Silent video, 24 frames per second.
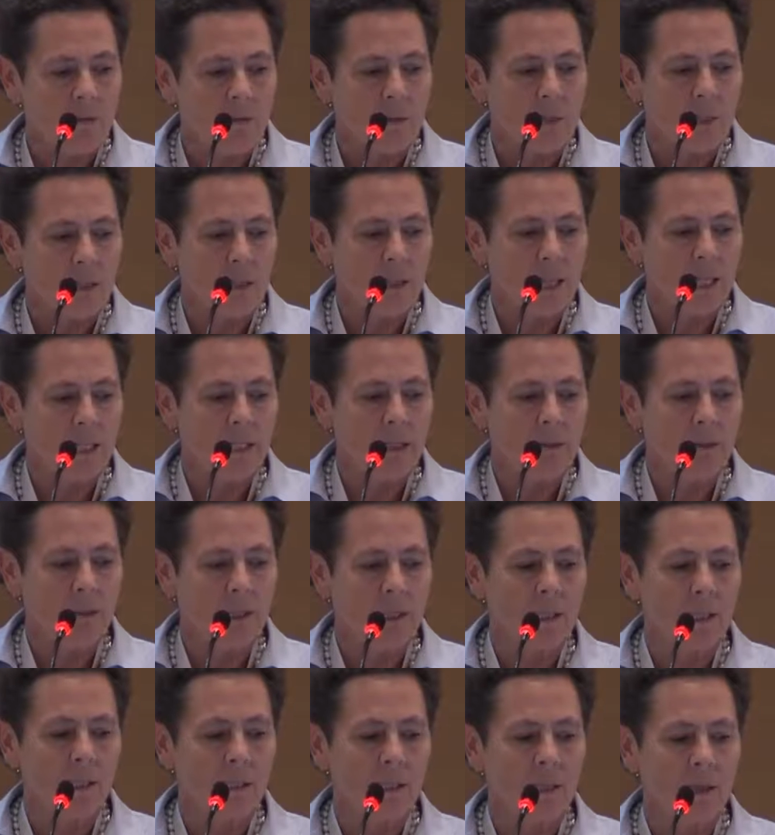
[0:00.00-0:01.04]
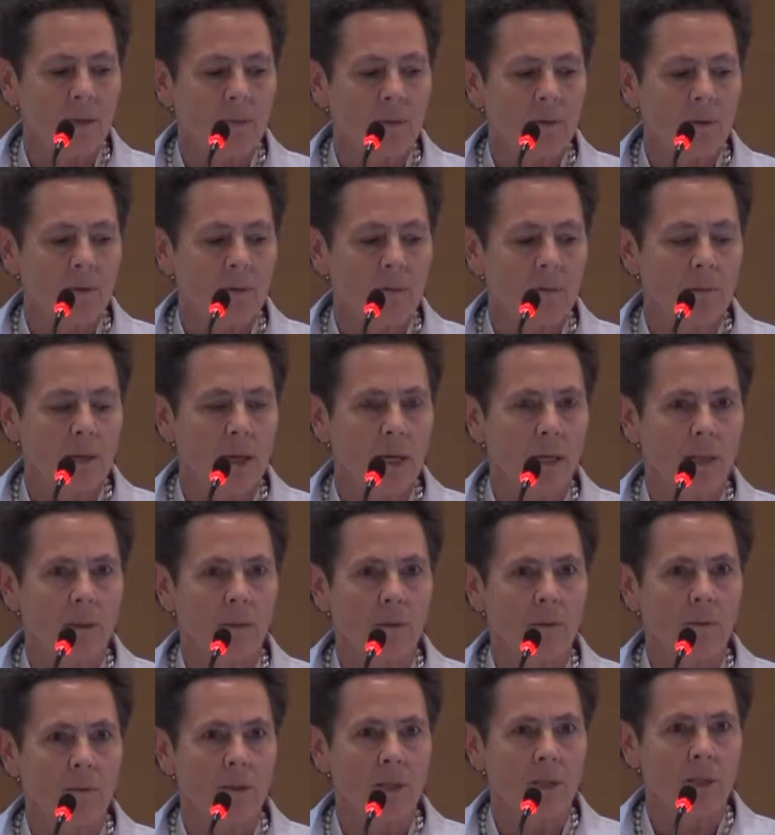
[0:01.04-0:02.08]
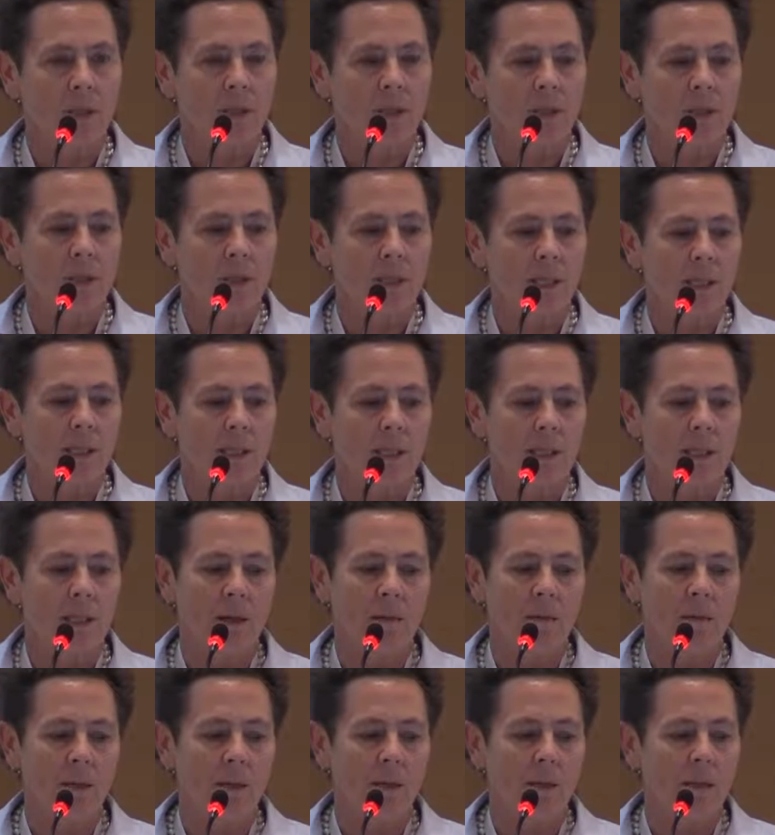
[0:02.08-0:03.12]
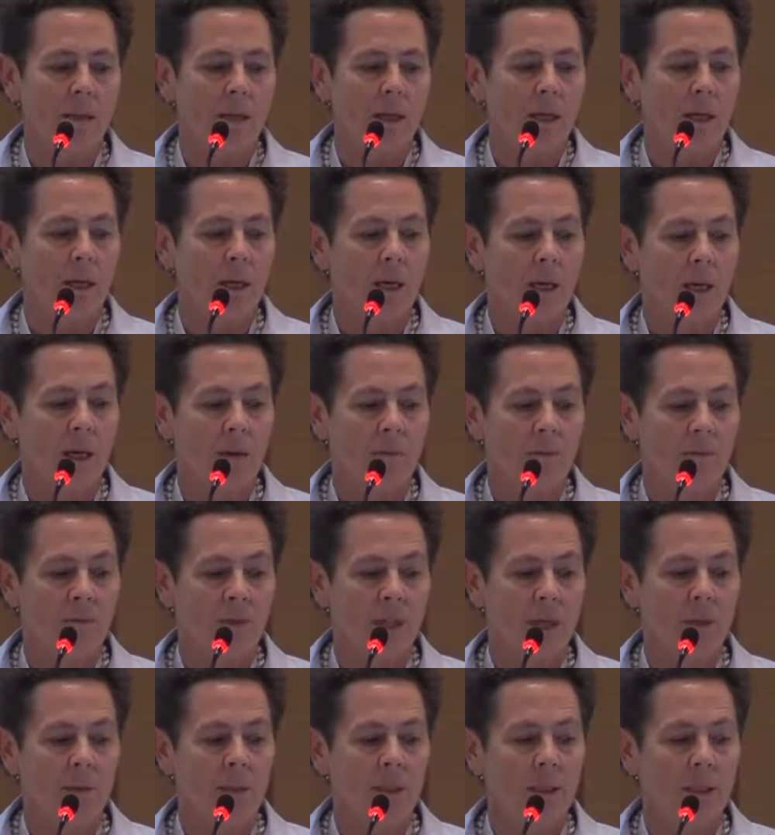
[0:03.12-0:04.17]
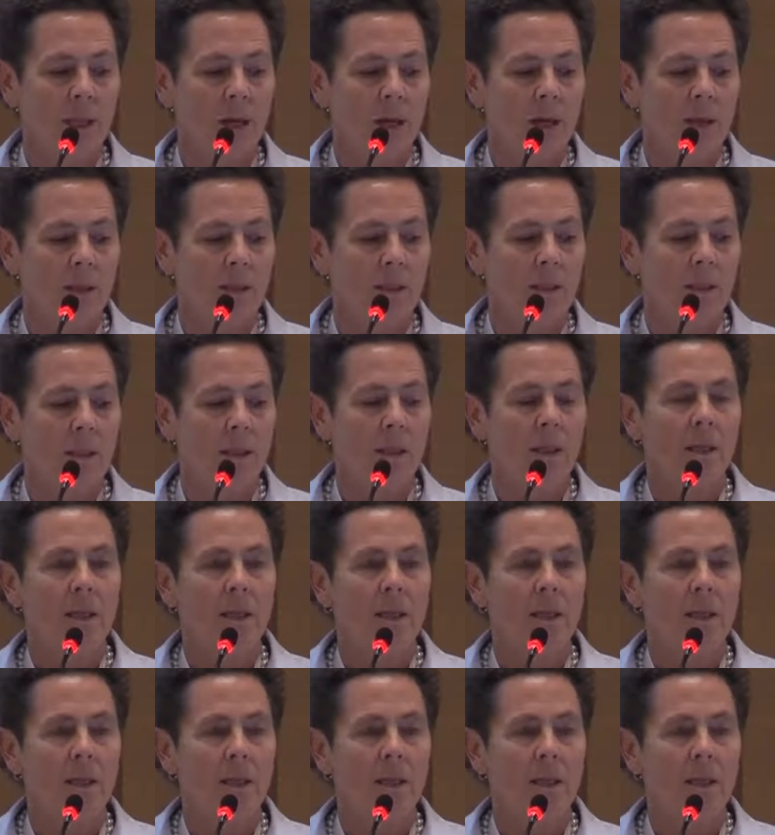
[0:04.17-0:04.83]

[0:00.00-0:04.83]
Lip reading: which led to a conceptual model which suggested there was upflow along